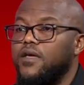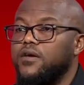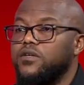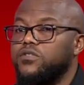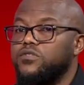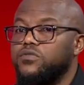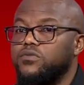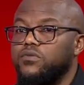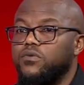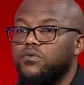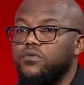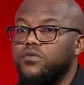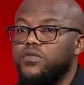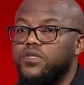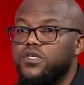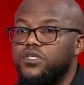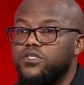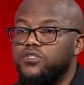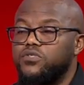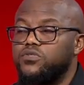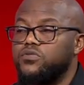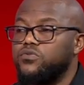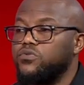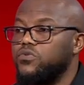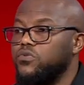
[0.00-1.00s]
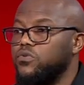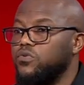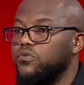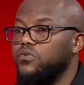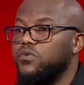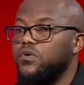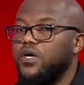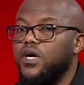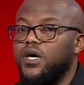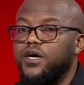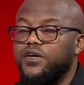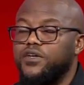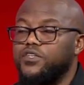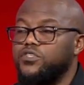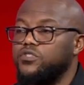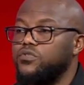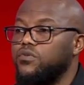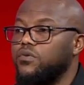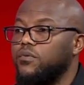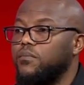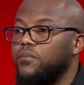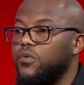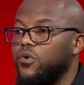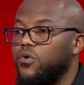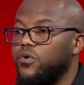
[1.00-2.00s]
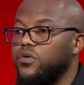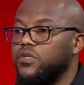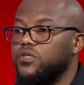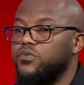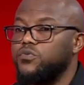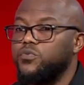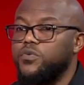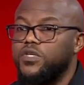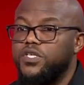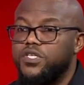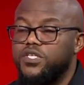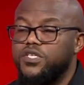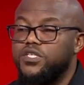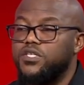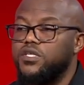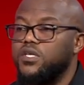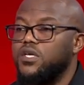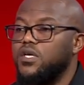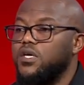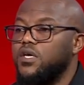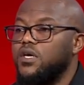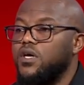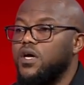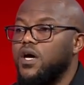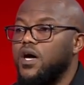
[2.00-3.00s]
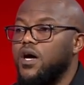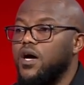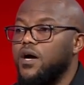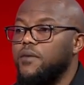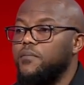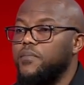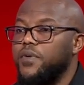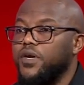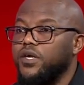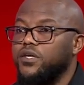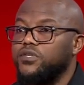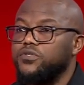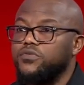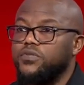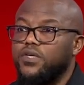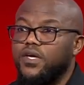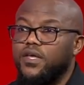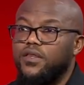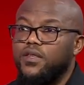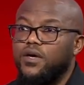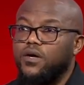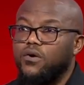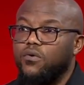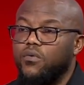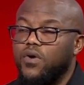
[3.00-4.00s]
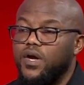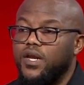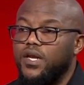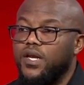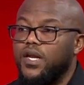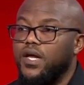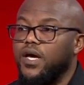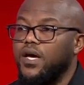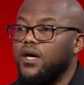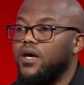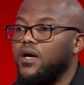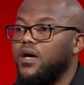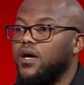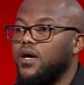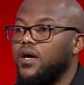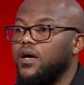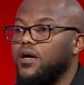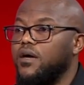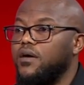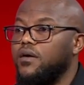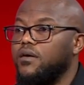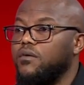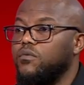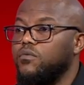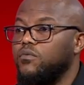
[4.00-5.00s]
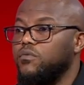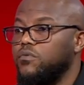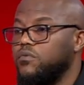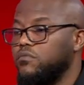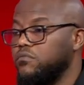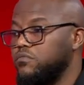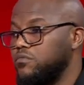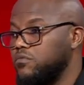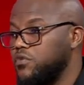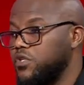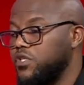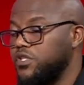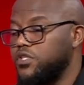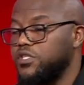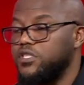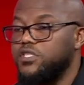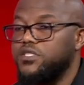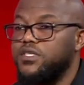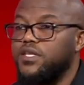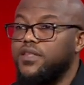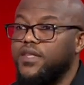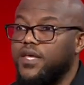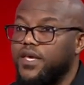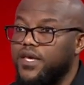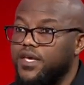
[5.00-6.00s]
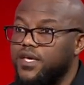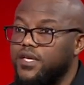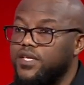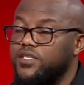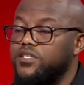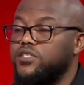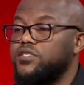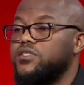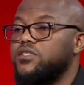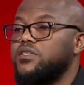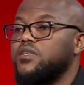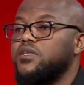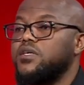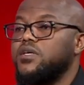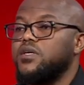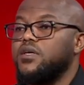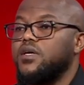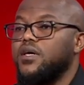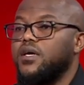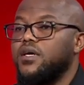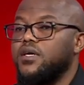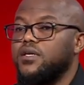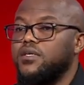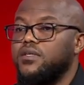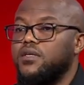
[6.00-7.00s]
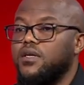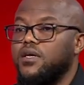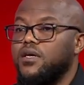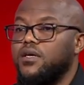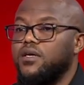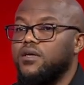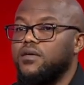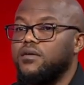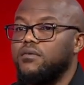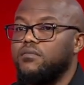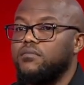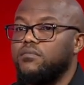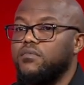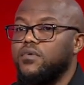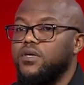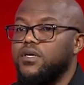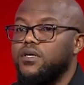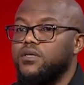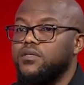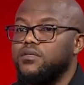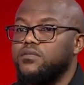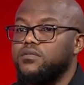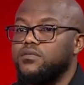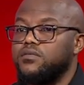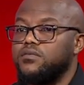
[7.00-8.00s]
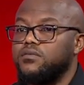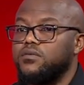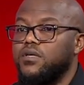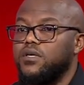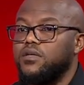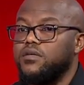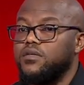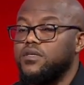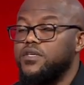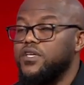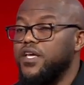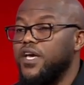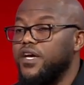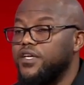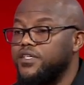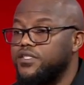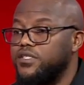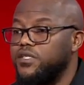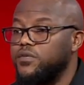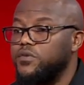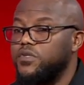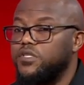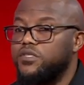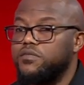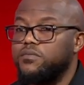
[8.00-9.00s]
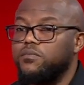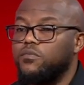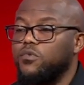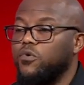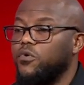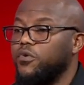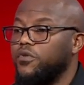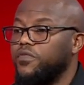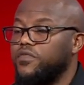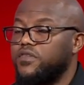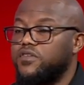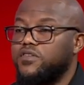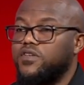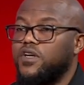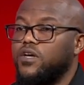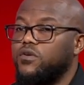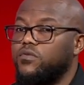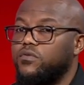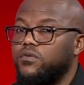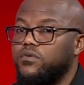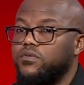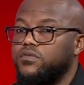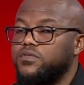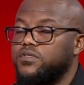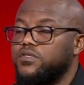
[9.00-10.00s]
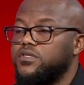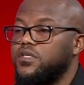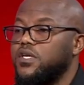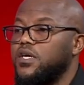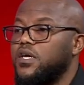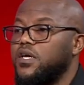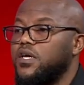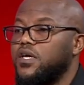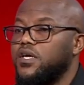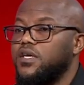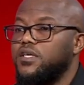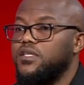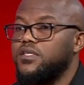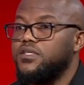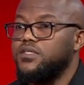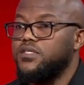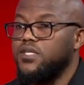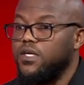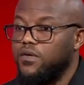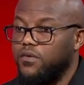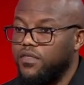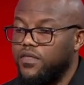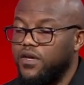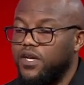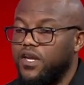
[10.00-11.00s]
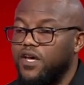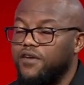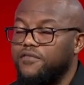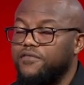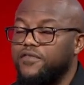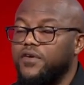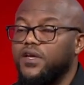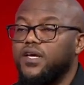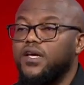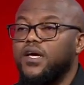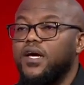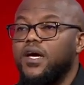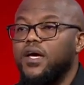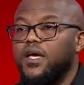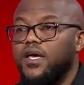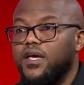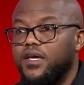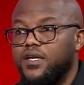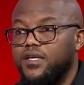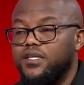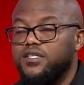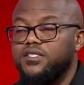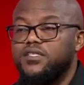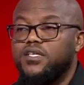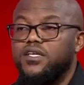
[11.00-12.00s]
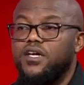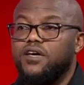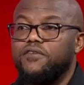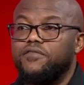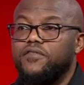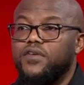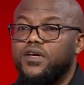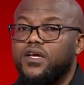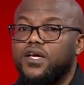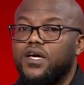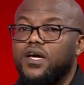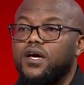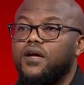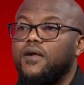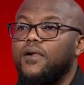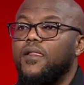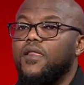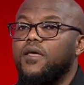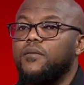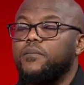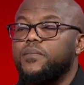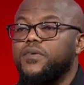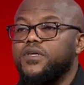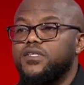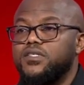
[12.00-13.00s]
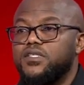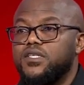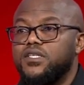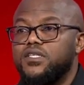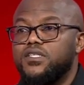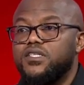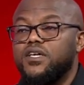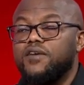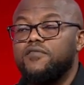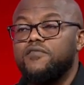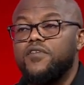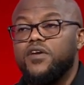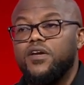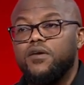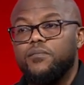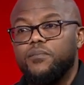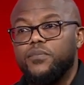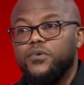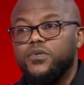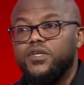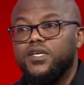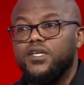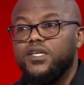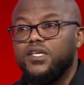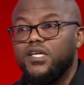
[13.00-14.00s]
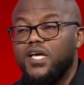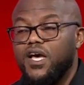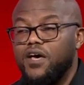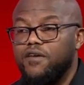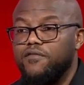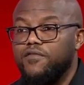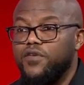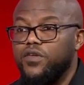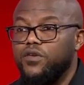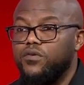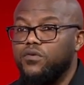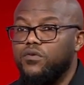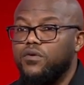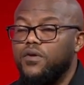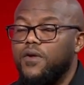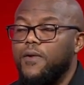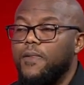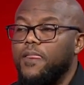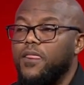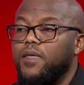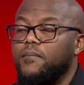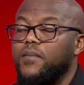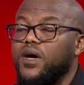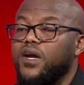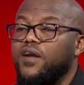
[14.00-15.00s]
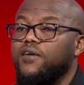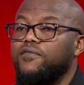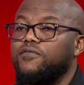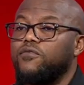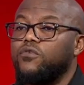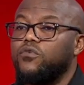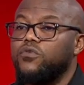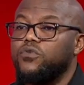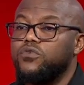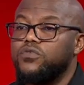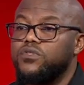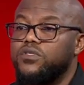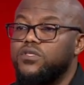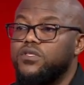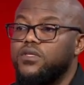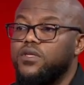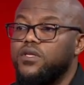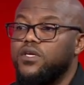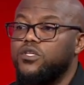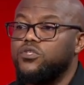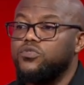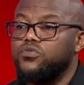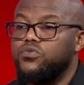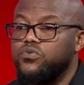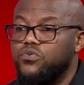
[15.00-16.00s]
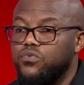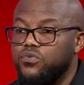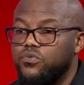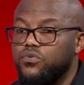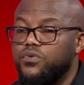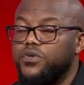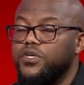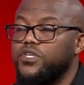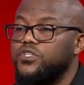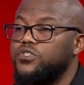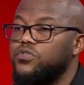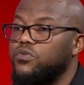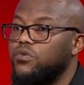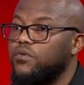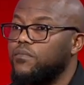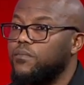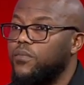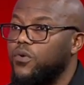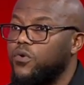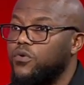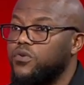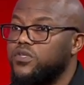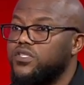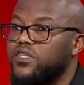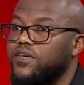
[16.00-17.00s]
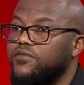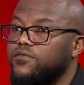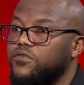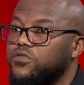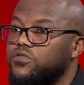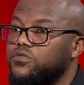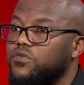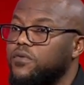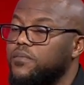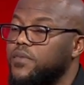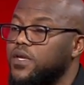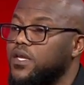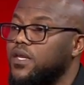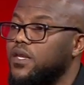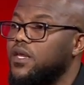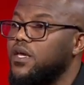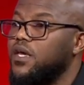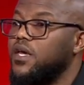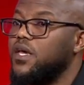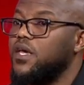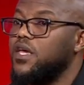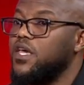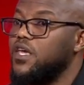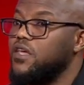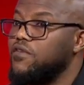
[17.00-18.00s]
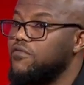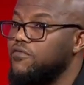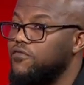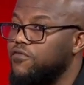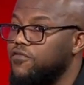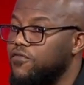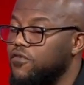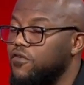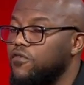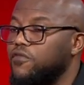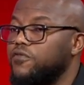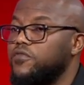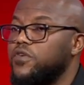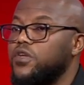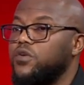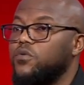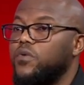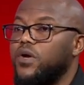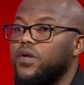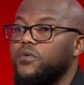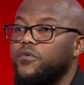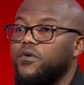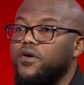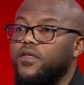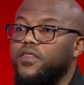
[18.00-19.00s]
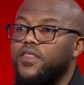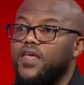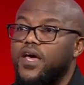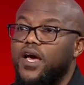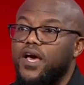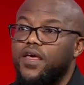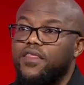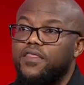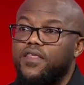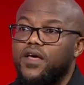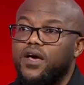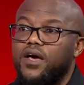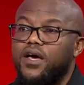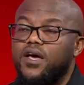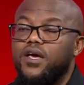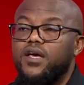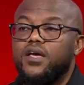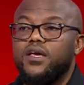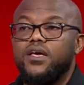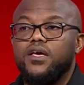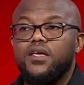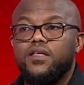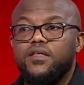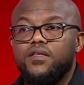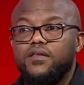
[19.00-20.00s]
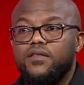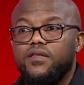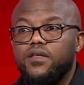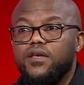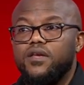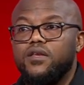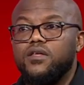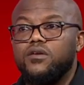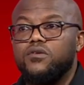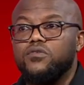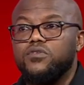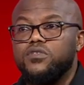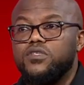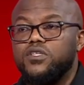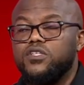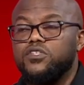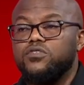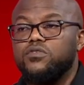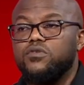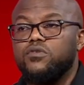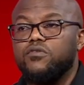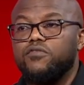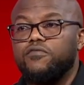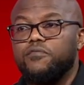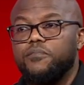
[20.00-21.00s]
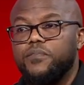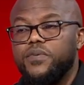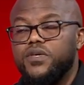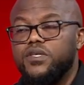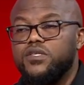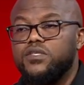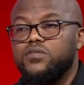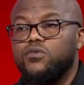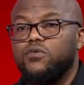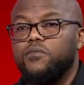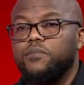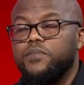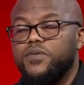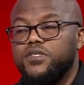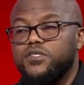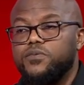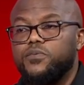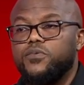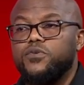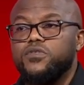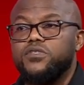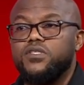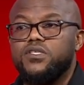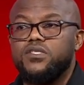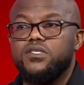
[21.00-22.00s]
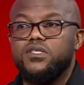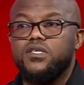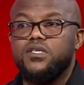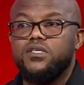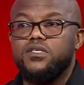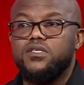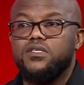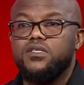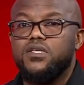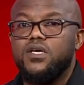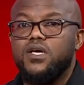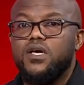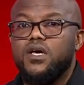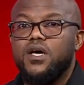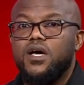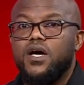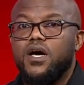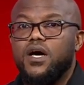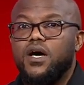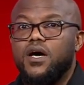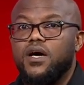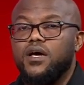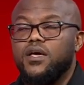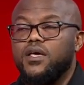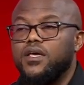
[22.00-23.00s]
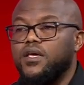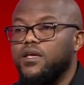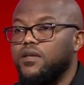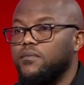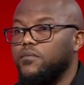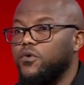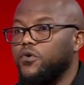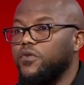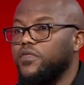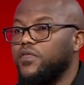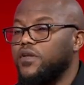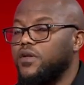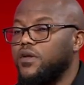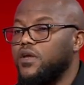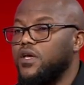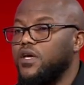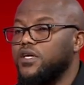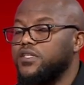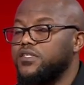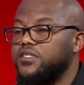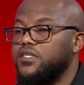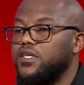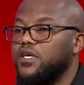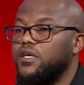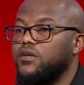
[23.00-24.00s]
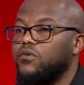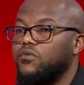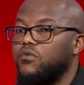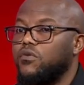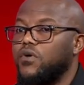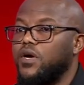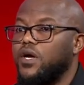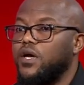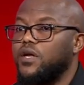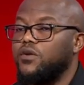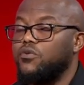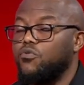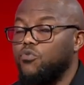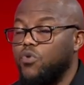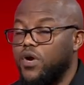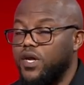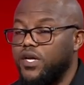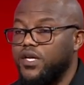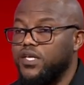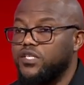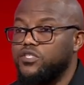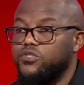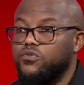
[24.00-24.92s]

So these two regional blocks which bring together Rwanda, which is in the east, and DRC, which both straddles in Southern Africa and Eastern Africa, presents a very important avenue. But of course, the two regional blocks have also been involved in one way or the other in the negotiation of peace or peace processes in both DRC and Rwanda.